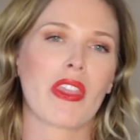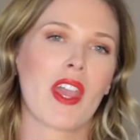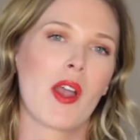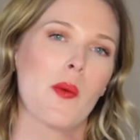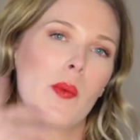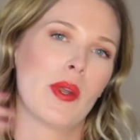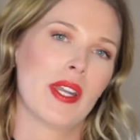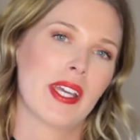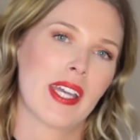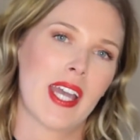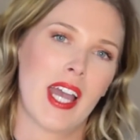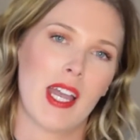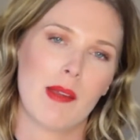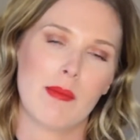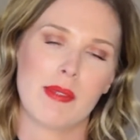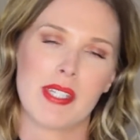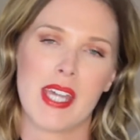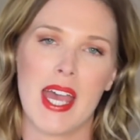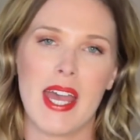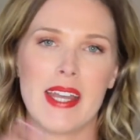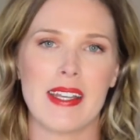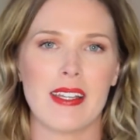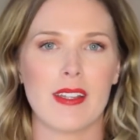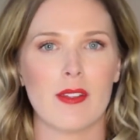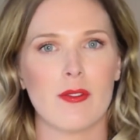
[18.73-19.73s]
And when I came
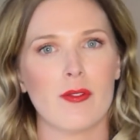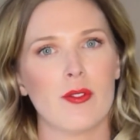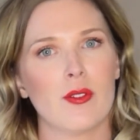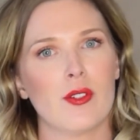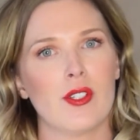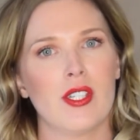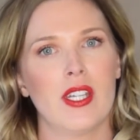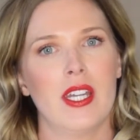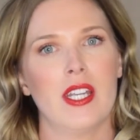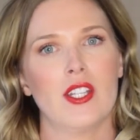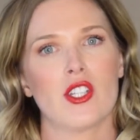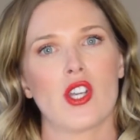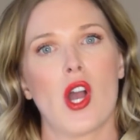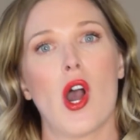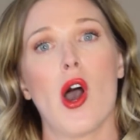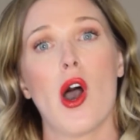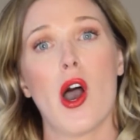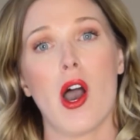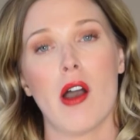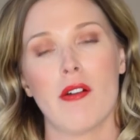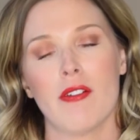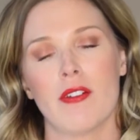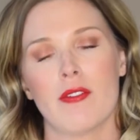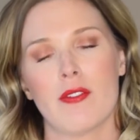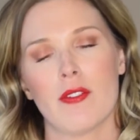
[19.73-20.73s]
to edit the footage,
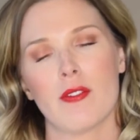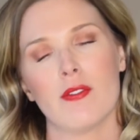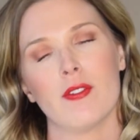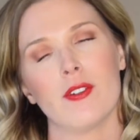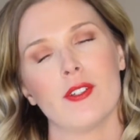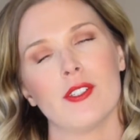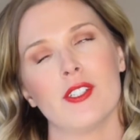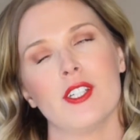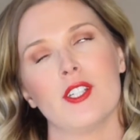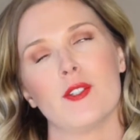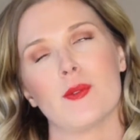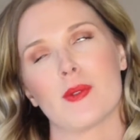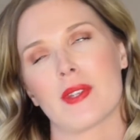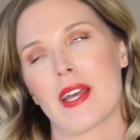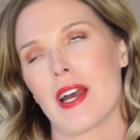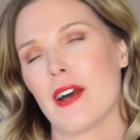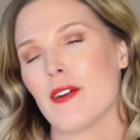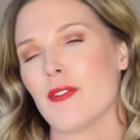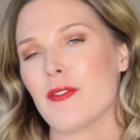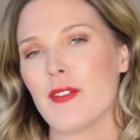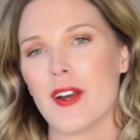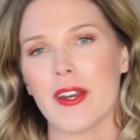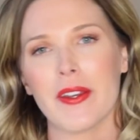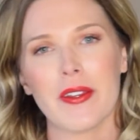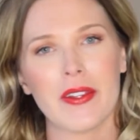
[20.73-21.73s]
half of the footage was out
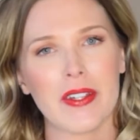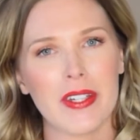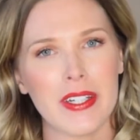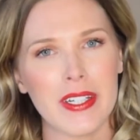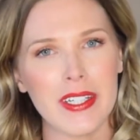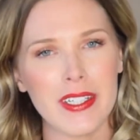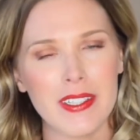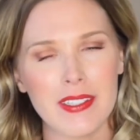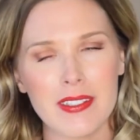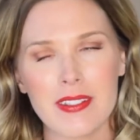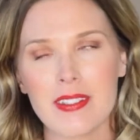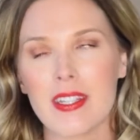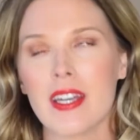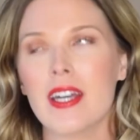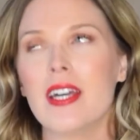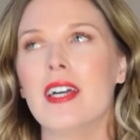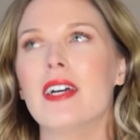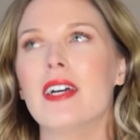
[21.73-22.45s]
of focus.